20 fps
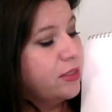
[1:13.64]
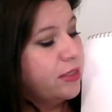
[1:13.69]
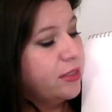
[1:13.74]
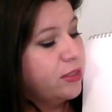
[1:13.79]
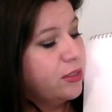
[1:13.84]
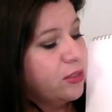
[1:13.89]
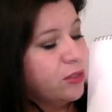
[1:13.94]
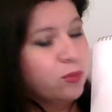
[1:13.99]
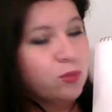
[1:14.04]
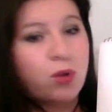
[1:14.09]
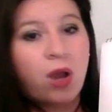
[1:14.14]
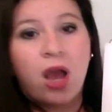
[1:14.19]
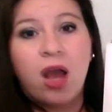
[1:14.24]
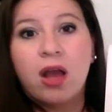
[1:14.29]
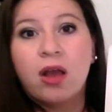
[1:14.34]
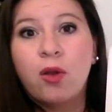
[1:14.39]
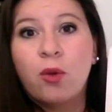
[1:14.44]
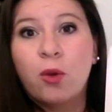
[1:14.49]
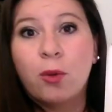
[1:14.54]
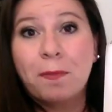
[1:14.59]
you're
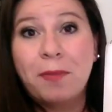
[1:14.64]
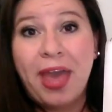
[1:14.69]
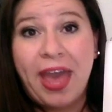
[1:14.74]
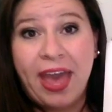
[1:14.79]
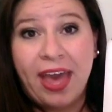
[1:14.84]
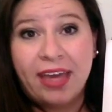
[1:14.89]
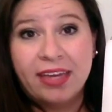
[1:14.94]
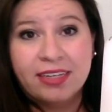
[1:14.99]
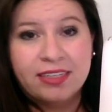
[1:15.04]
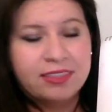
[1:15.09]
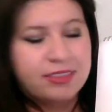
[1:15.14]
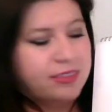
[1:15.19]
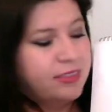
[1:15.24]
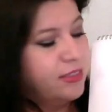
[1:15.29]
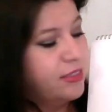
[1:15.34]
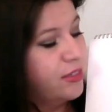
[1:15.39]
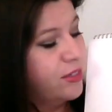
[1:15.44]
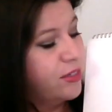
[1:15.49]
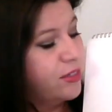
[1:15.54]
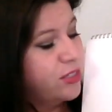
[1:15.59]
wrong or bad.
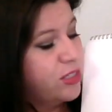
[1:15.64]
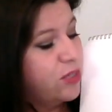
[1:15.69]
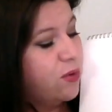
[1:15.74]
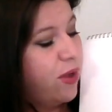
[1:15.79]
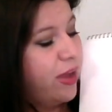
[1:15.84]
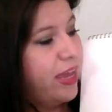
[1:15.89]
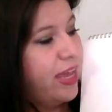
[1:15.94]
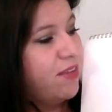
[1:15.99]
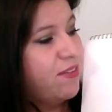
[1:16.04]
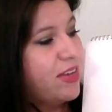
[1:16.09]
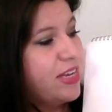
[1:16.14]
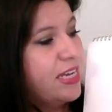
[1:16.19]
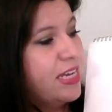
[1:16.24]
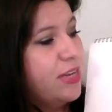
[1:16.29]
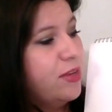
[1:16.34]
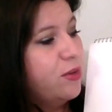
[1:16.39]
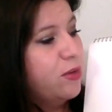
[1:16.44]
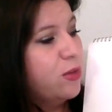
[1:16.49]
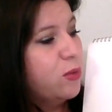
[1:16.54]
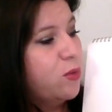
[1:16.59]
So I have a
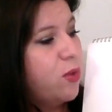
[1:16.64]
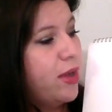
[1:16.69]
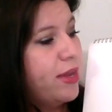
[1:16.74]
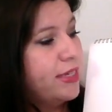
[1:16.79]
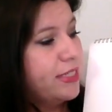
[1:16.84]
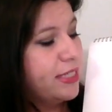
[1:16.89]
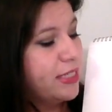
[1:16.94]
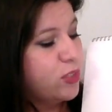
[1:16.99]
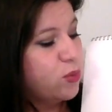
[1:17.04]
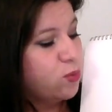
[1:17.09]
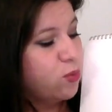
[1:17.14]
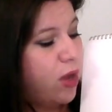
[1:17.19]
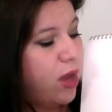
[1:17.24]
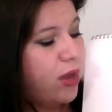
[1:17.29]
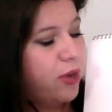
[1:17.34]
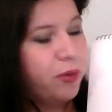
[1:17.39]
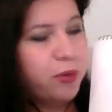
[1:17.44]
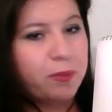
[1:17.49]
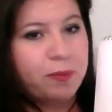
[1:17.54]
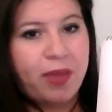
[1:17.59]
need or want, it's
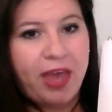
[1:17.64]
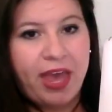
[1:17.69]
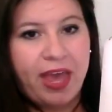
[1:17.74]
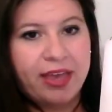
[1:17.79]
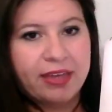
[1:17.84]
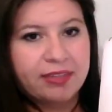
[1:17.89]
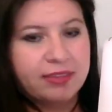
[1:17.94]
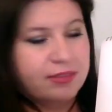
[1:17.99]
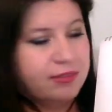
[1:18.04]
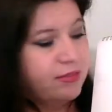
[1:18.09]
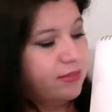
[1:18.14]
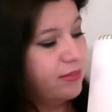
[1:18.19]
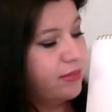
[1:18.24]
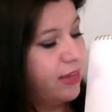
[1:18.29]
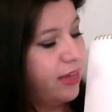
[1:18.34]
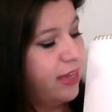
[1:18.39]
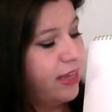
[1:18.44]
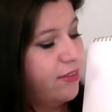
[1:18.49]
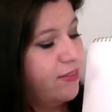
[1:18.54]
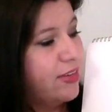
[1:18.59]
wrong or bad.
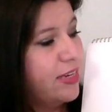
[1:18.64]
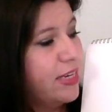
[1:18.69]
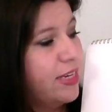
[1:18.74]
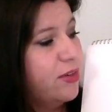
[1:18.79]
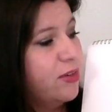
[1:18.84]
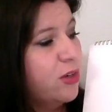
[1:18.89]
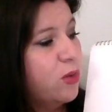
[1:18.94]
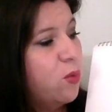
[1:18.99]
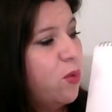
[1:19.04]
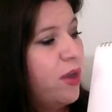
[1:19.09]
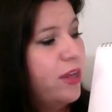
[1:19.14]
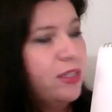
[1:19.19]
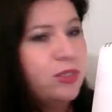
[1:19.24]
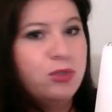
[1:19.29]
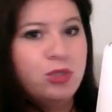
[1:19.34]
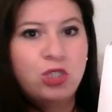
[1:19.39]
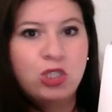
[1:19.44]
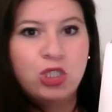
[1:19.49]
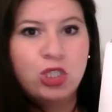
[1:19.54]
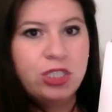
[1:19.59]
I have a need or want,
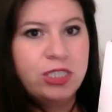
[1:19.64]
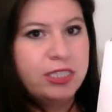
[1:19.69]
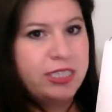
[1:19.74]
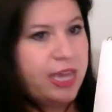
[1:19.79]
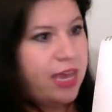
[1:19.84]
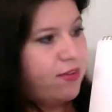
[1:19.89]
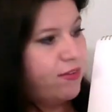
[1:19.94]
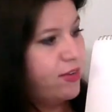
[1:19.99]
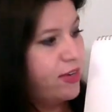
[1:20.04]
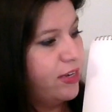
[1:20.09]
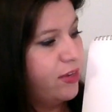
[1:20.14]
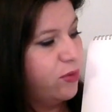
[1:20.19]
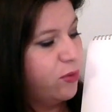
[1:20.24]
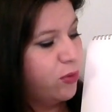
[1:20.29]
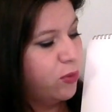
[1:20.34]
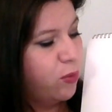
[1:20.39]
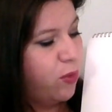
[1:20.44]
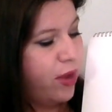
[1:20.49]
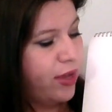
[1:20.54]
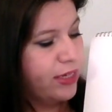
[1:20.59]
you shouldn't have a need
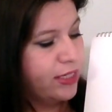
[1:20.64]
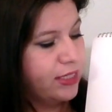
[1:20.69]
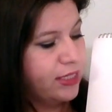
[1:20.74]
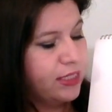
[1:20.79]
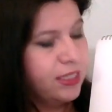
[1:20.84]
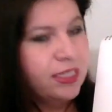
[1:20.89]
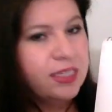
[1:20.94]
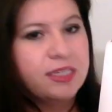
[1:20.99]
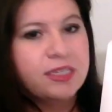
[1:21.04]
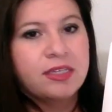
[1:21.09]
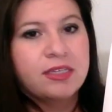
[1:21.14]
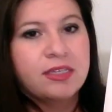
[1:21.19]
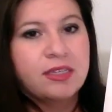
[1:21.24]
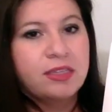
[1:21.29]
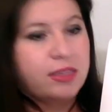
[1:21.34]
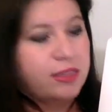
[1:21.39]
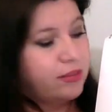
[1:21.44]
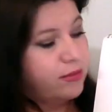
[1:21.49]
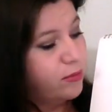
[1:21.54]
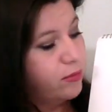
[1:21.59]
or want.
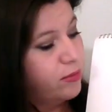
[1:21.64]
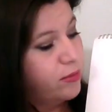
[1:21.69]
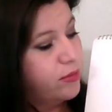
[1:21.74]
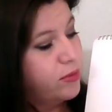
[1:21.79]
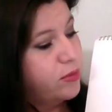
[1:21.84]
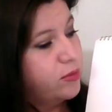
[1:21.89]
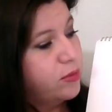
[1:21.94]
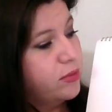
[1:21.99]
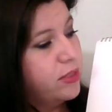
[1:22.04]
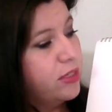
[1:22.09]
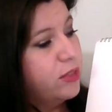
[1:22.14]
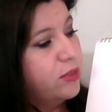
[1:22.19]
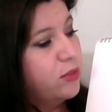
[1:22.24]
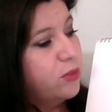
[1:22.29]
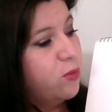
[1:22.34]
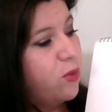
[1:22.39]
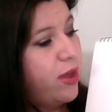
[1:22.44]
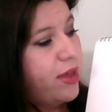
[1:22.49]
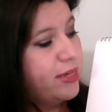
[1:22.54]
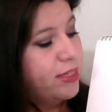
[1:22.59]
Need
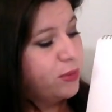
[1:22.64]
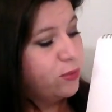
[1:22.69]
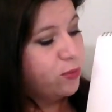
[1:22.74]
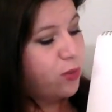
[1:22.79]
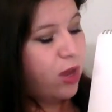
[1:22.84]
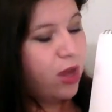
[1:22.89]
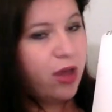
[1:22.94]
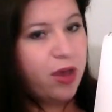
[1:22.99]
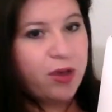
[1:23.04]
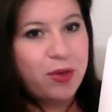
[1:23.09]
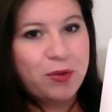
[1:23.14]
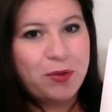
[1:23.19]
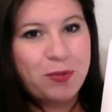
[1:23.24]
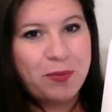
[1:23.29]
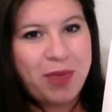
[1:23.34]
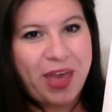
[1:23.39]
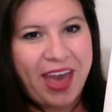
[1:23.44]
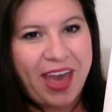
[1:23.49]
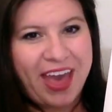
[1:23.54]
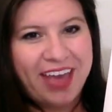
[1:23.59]
or want, wrong or
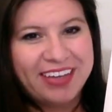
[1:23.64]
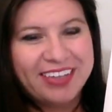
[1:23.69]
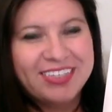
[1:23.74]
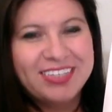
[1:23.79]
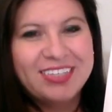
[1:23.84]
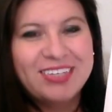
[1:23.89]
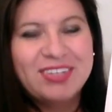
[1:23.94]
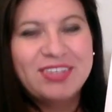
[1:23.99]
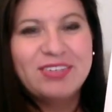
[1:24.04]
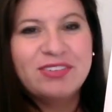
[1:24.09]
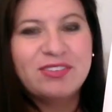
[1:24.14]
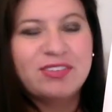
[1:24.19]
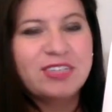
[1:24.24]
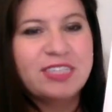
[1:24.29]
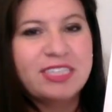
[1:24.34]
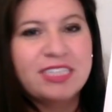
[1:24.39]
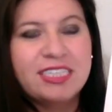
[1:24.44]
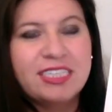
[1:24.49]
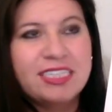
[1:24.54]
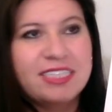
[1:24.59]
bad. For
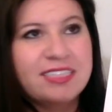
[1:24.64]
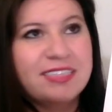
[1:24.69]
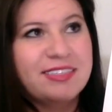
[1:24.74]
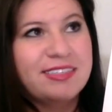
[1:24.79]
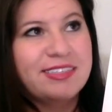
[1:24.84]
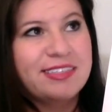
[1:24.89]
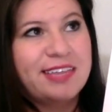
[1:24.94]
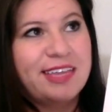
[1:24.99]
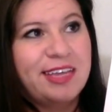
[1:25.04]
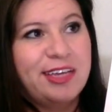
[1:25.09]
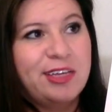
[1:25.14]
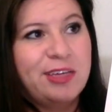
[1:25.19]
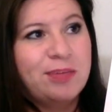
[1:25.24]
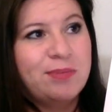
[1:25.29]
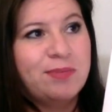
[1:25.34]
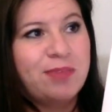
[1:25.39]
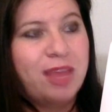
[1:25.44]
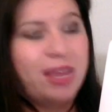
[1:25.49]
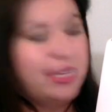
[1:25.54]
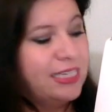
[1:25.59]
instance,
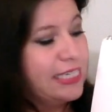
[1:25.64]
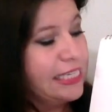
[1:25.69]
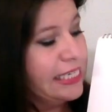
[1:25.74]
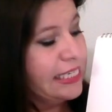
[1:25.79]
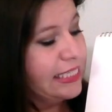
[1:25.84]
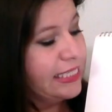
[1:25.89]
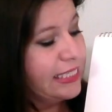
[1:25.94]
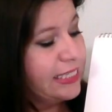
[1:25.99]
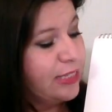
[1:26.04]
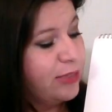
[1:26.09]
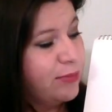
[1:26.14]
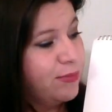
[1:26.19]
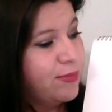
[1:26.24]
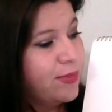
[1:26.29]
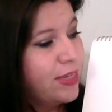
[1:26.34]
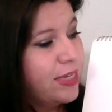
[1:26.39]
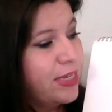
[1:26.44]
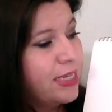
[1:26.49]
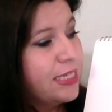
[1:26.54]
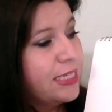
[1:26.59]
I need some
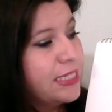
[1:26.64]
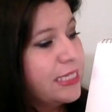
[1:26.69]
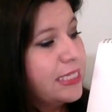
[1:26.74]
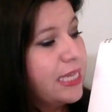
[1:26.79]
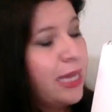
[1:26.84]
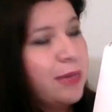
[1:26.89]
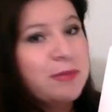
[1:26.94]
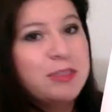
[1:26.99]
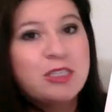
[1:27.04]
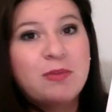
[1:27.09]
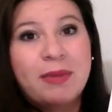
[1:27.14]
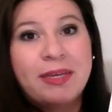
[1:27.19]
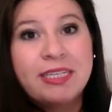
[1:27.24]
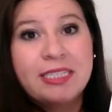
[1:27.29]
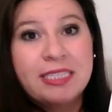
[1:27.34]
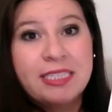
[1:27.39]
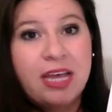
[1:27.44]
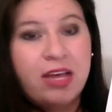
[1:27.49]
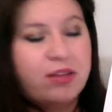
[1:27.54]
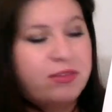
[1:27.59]
time to
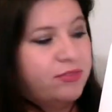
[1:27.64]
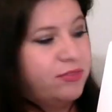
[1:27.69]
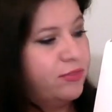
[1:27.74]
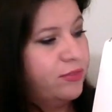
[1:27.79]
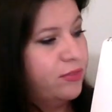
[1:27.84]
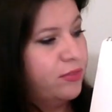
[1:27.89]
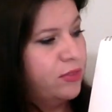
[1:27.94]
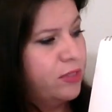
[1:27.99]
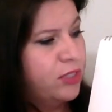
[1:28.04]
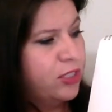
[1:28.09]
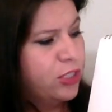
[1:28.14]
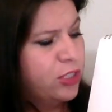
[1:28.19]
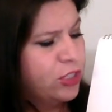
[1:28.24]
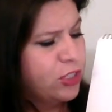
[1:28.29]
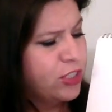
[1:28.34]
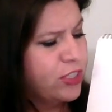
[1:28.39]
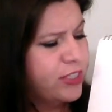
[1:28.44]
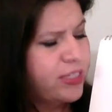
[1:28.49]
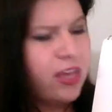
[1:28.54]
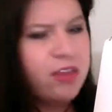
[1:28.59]
myself.
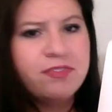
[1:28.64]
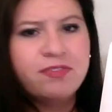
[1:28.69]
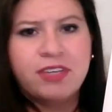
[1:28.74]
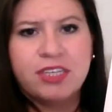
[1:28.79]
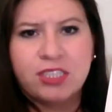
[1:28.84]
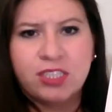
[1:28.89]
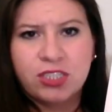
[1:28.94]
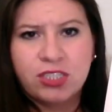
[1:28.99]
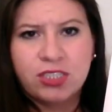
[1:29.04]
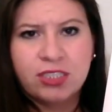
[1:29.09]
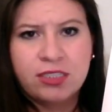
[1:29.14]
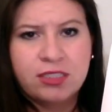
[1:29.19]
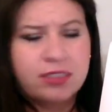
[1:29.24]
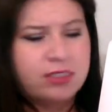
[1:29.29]
You're selfish.